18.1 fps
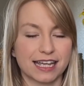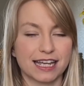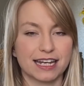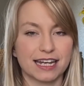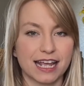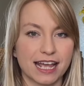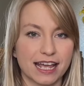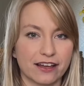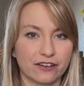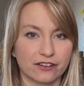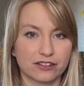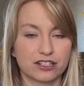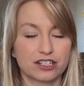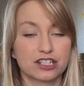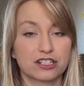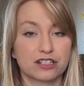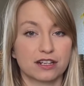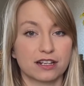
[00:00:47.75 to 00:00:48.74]
inhaled
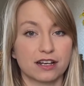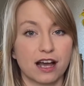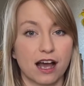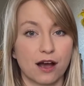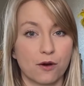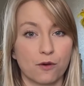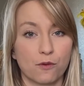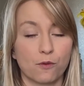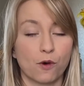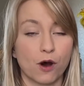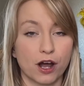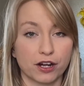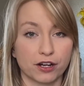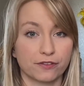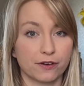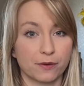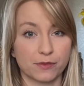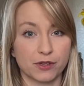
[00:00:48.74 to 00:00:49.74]
water
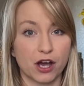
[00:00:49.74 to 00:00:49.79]
from the